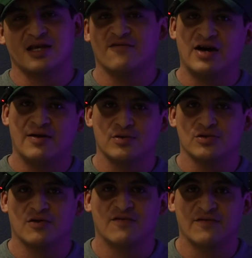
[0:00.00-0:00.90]
say,
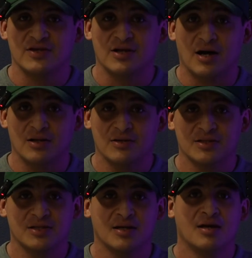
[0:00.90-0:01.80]

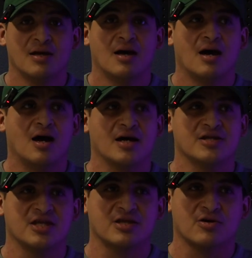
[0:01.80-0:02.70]
$550. I
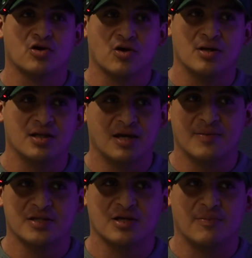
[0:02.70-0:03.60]
think they're currently
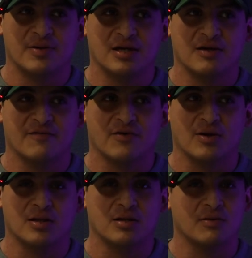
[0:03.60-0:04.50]
MSRPing for
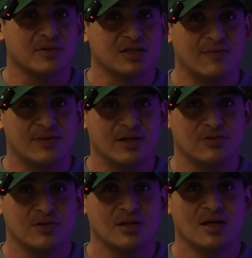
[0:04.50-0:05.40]
a little over
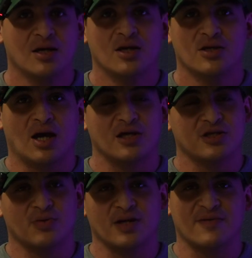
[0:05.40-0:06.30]
$700. I
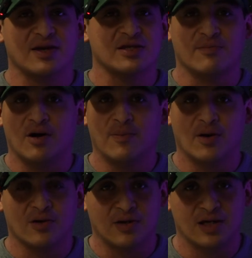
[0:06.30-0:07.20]
just want to give you guys a
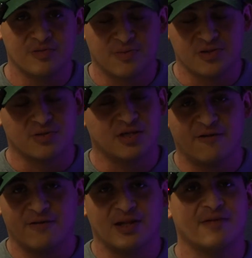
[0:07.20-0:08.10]
ballpark range, but you'll
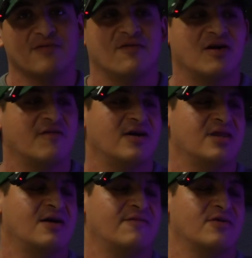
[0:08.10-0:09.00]
definitely have to verify
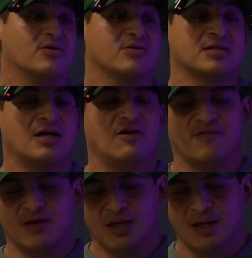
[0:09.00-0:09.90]
that for
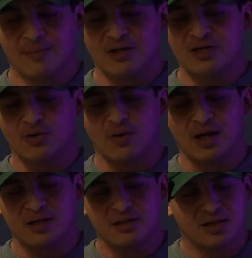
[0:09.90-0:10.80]
yourself. But either
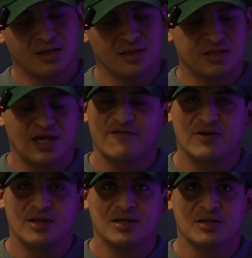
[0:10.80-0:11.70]
way,
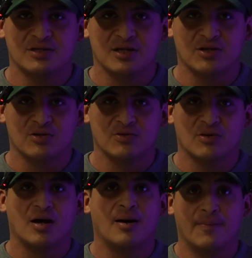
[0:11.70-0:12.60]
definitely considered
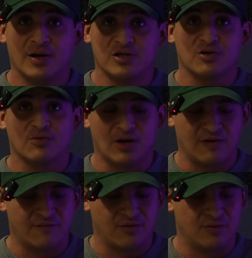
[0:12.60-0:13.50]
a budget
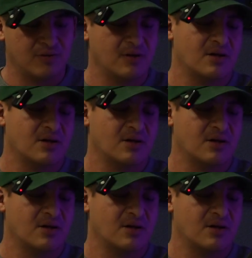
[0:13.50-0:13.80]
rifle.